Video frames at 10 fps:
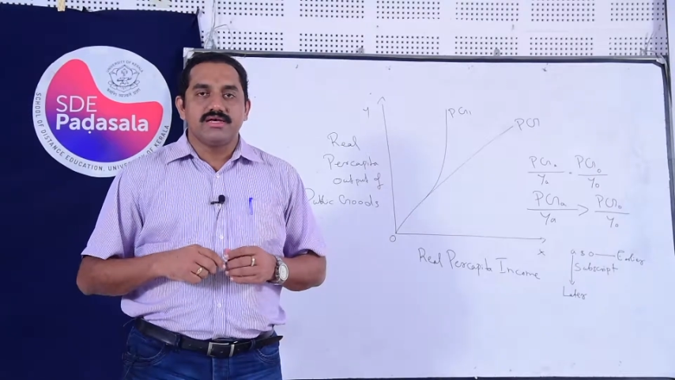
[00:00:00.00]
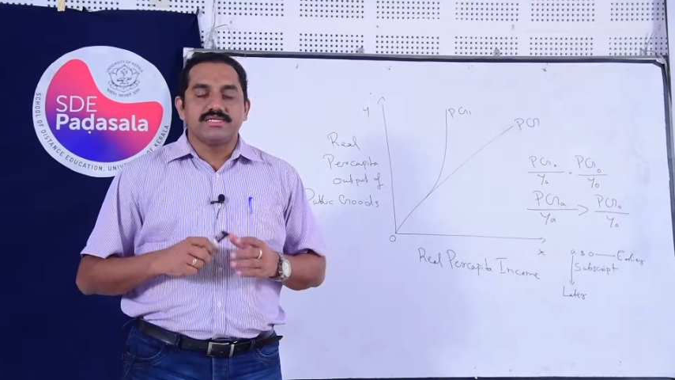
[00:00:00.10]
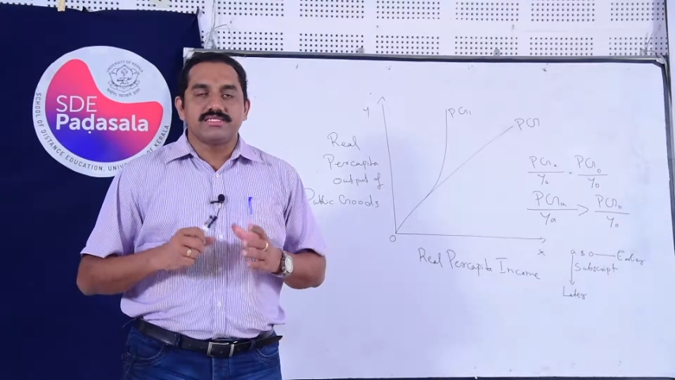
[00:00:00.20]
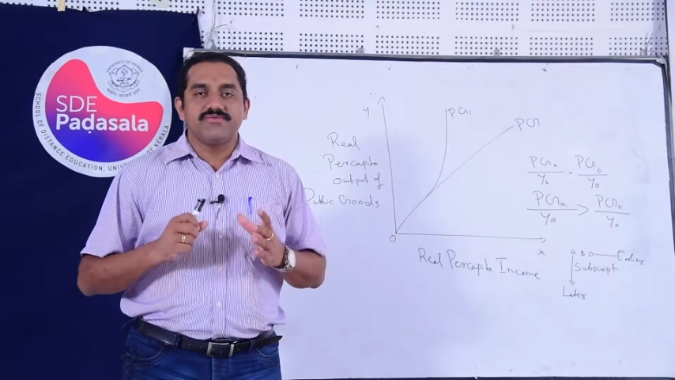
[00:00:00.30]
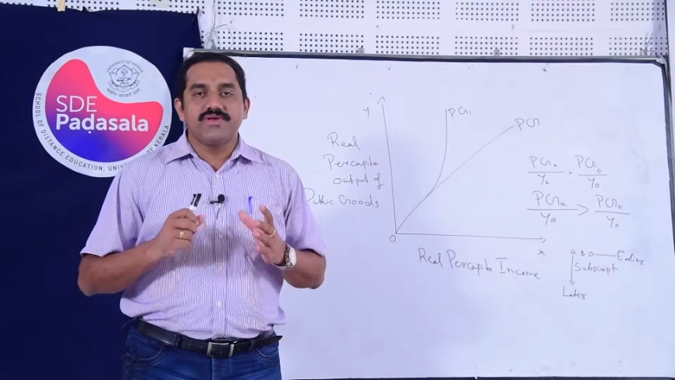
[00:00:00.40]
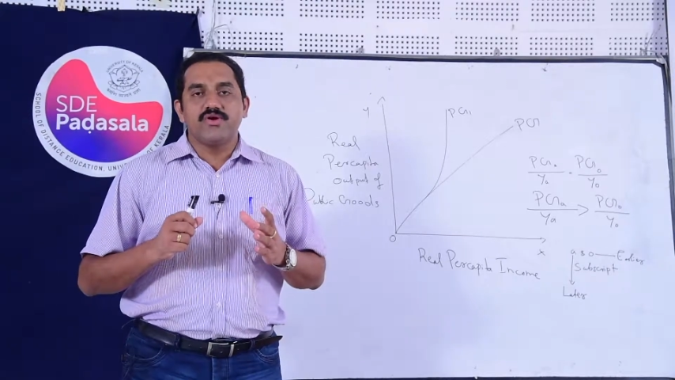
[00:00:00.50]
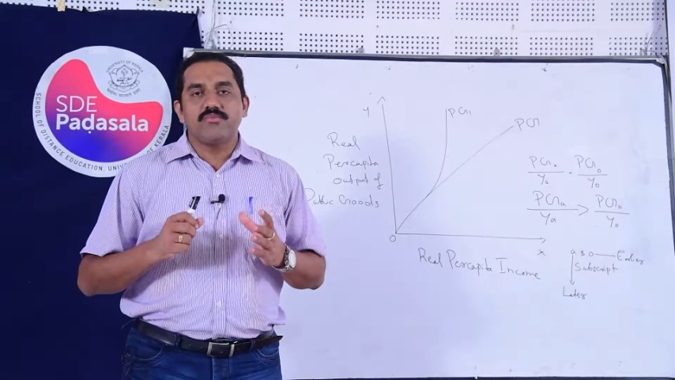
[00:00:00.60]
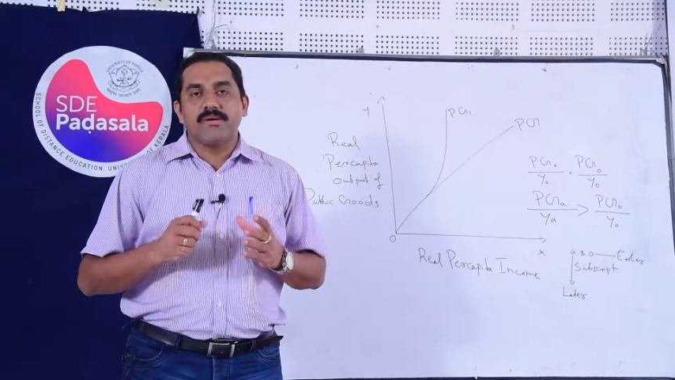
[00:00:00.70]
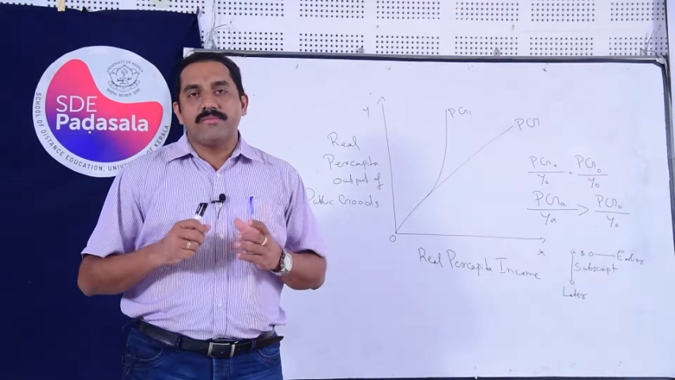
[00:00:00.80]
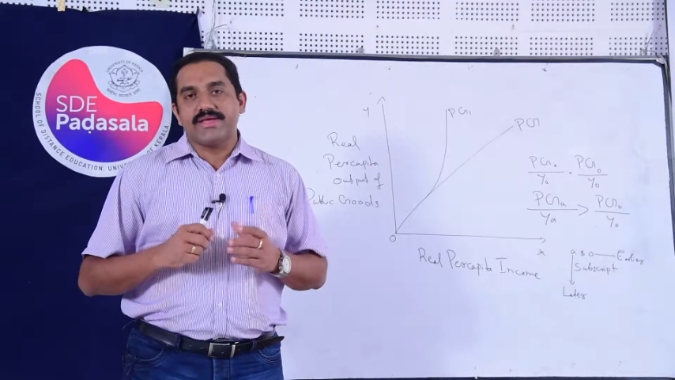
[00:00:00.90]
So we know
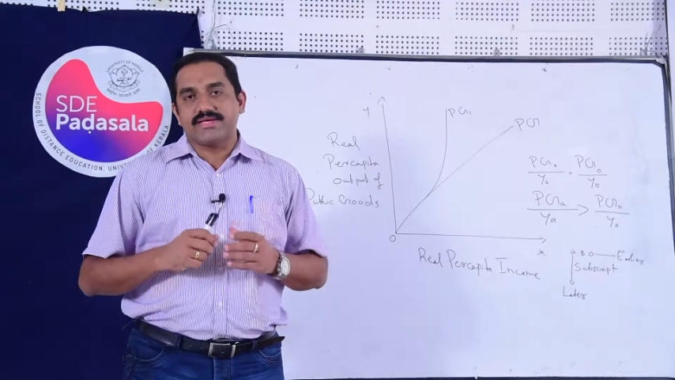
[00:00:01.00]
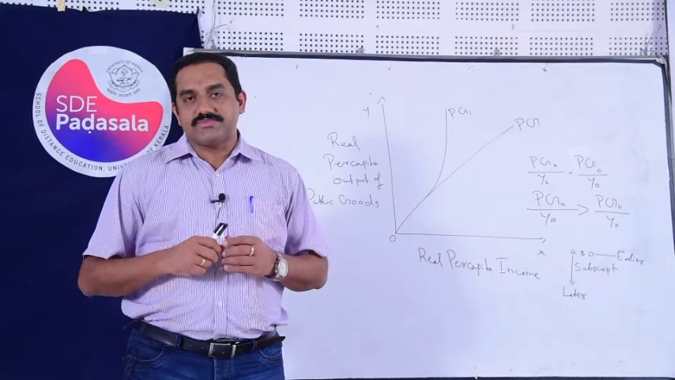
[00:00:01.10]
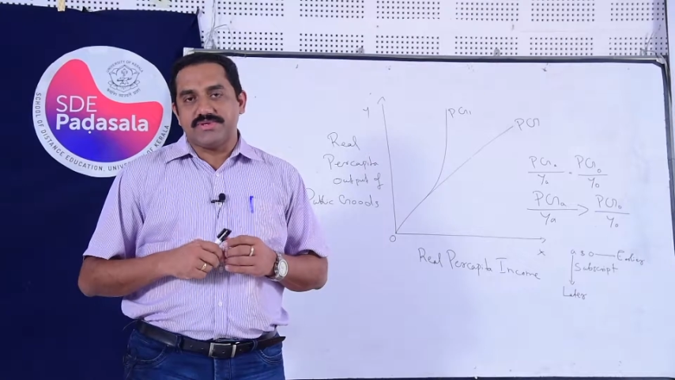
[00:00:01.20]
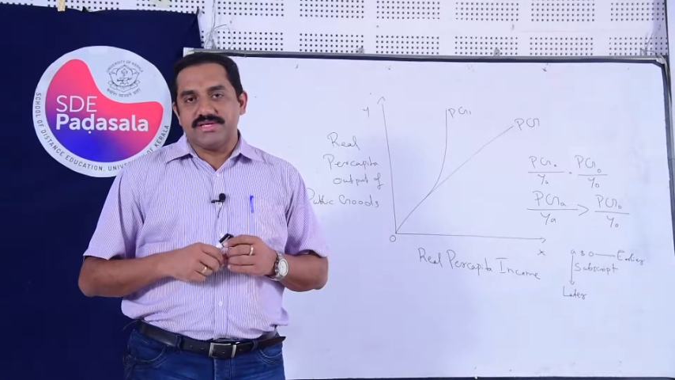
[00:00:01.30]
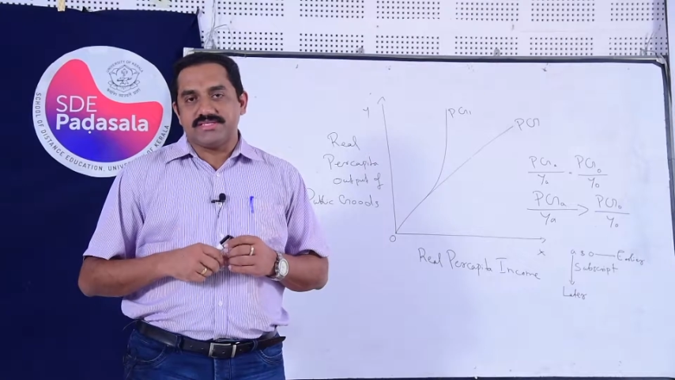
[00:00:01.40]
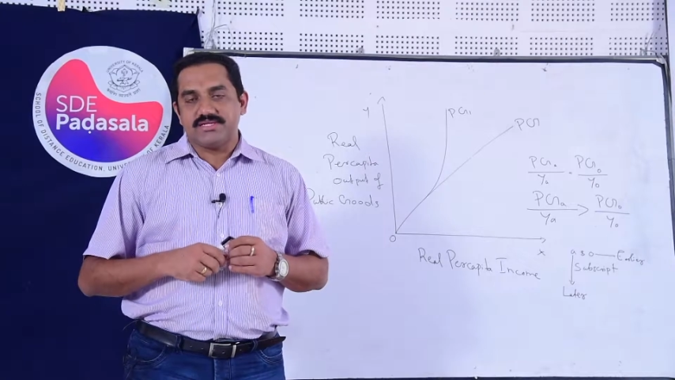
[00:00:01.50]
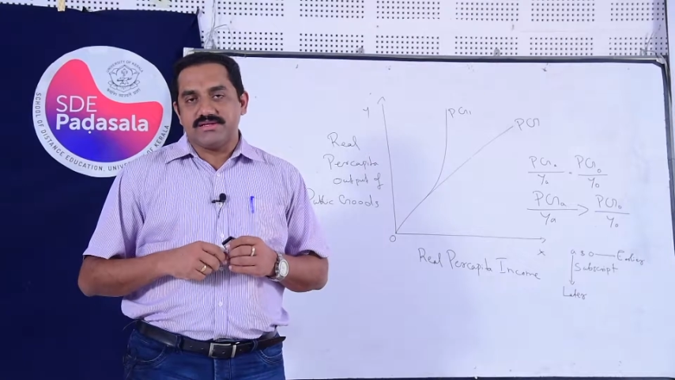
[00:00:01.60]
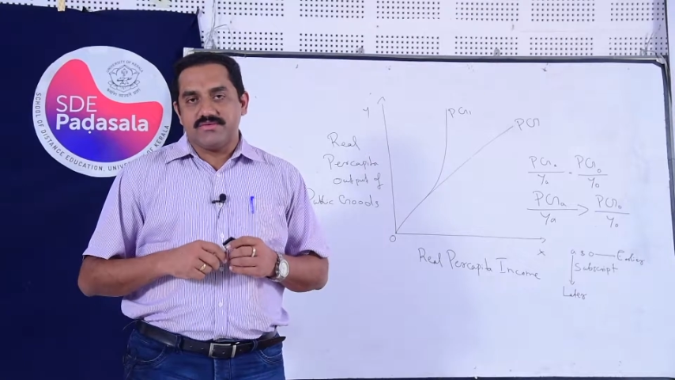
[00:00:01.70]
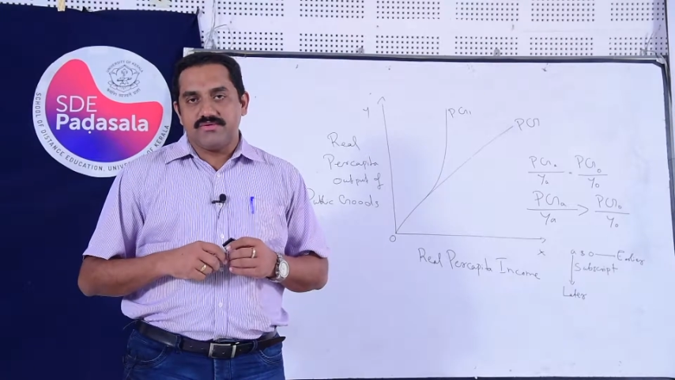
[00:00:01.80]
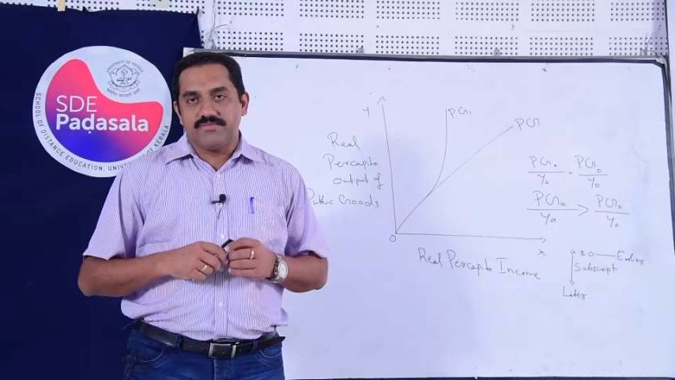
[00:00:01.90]
public
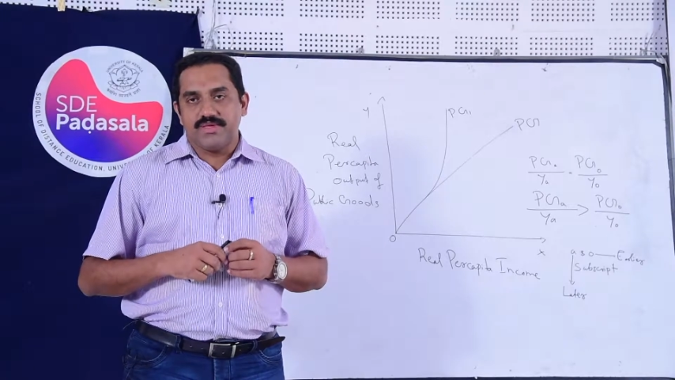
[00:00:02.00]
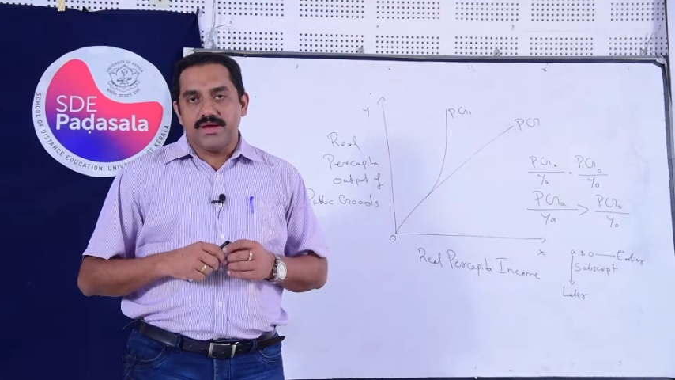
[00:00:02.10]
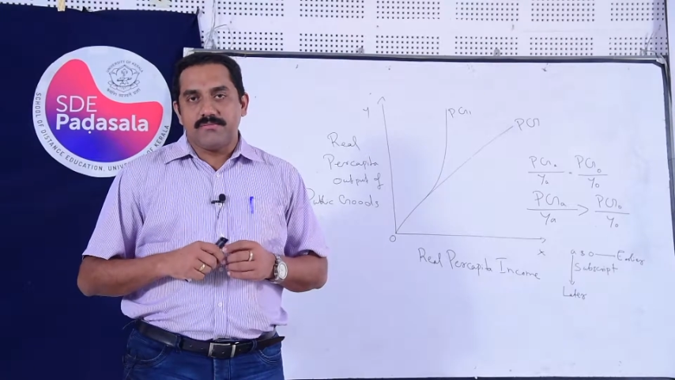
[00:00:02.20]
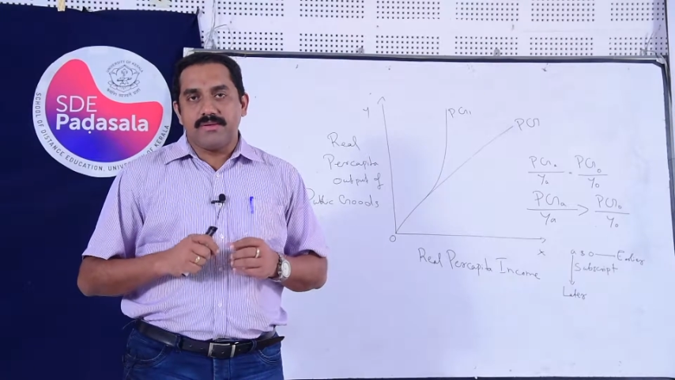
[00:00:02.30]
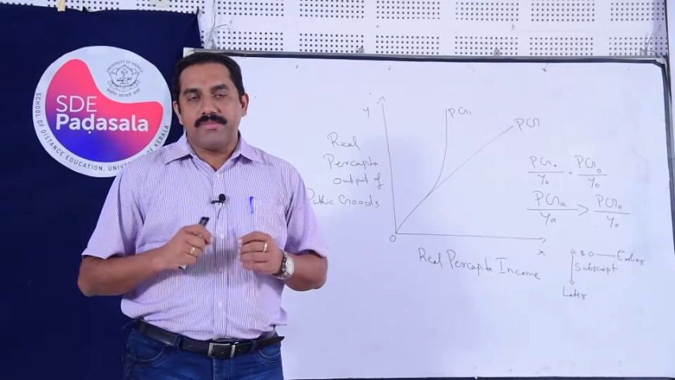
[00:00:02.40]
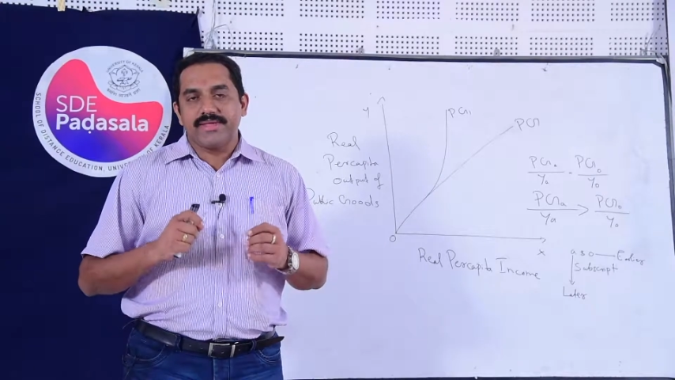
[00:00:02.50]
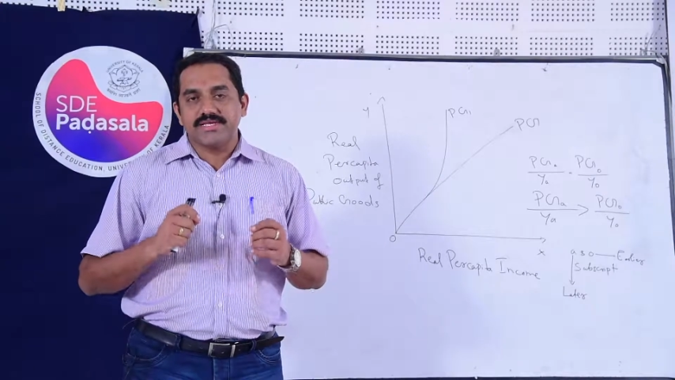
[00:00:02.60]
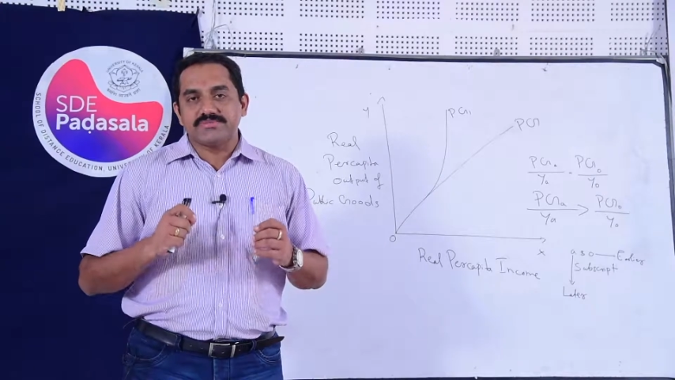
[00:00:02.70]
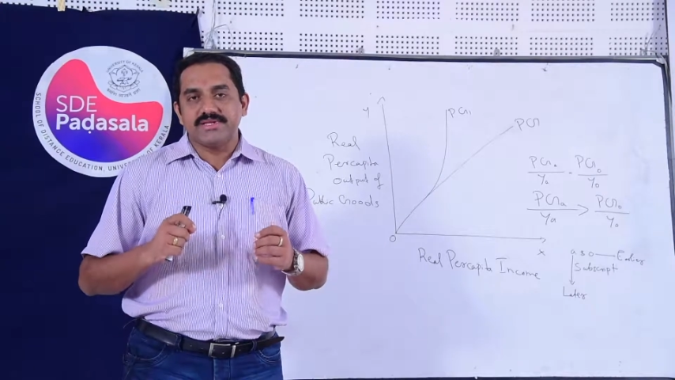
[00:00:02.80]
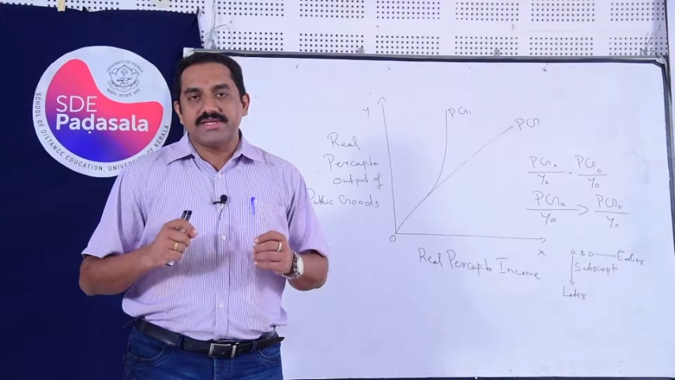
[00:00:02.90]
expenditure. Public
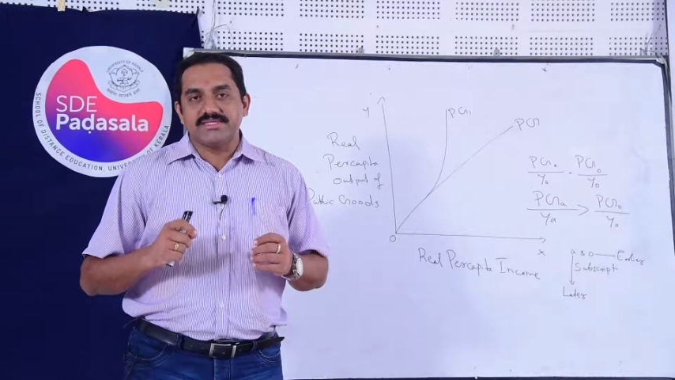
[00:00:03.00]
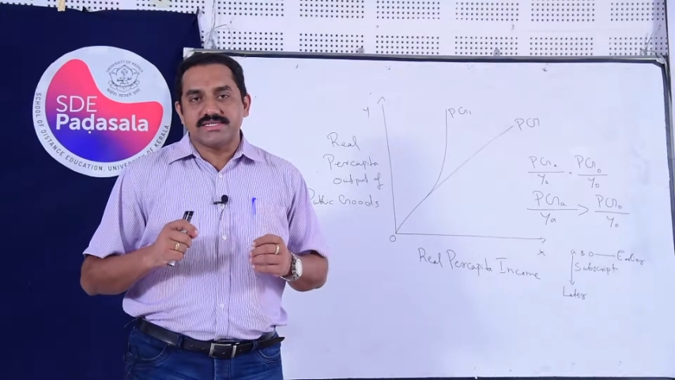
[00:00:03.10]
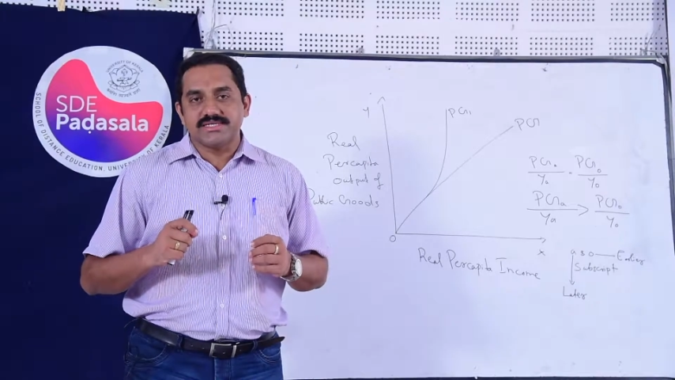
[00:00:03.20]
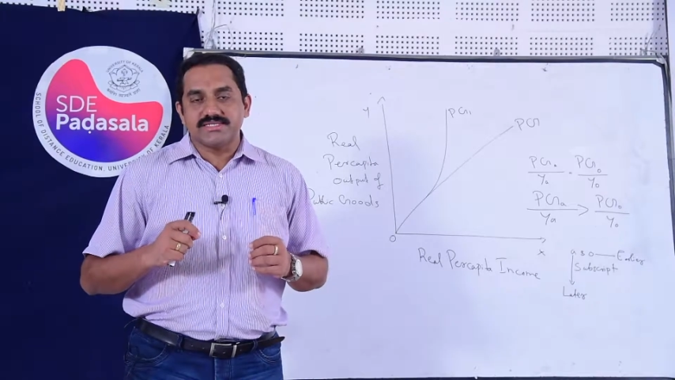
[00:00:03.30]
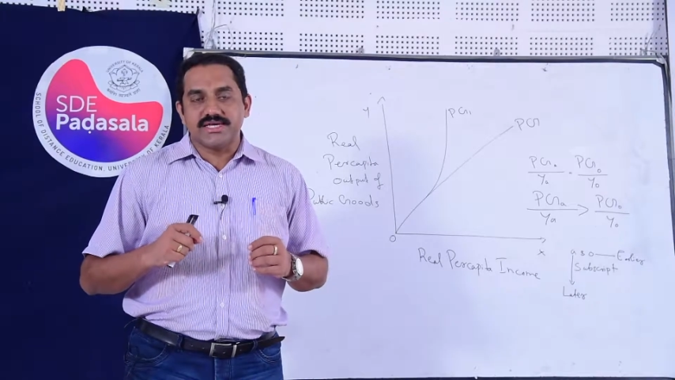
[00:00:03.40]
expenditure is